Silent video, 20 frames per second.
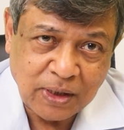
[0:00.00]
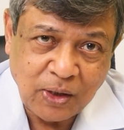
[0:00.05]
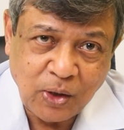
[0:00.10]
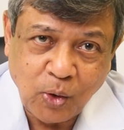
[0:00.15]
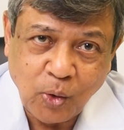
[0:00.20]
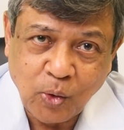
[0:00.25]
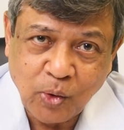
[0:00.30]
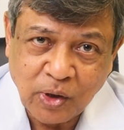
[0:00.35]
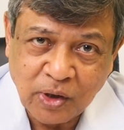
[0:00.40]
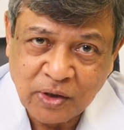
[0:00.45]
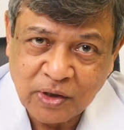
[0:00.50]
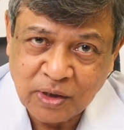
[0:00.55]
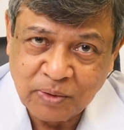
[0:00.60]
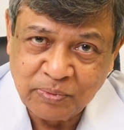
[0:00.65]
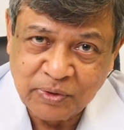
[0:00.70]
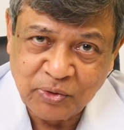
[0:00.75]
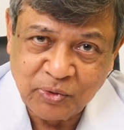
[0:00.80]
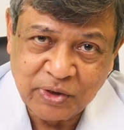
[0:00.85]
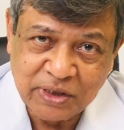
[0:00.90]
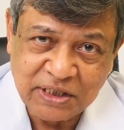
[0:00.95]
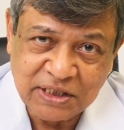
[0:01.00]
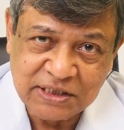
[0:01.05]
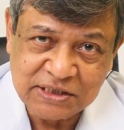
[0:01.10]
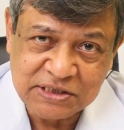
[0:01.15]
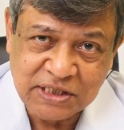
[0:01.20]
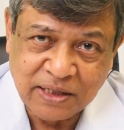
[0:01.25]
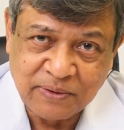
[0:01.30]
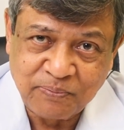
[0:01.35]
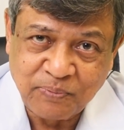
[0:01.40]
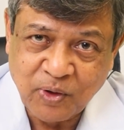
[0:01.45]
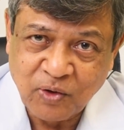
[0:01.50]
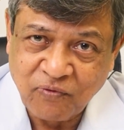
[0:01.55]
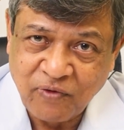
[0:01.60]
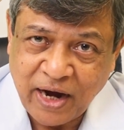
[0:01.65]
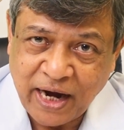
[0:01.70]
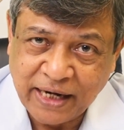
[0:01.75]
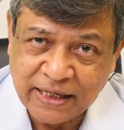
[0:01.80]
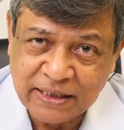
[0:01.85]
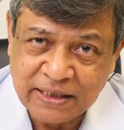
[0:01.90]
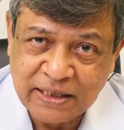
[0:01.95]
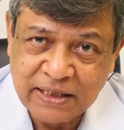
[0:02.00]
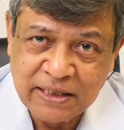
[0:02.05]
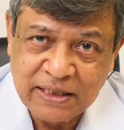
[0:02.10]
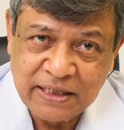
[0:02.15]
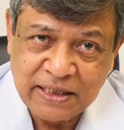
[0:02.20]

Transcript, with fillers: local communities and provide